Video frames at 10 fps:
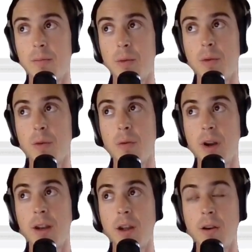but we want
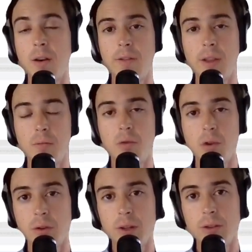to know, have they
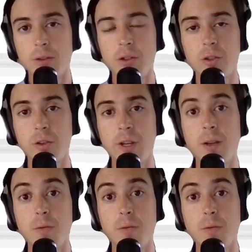broken their streak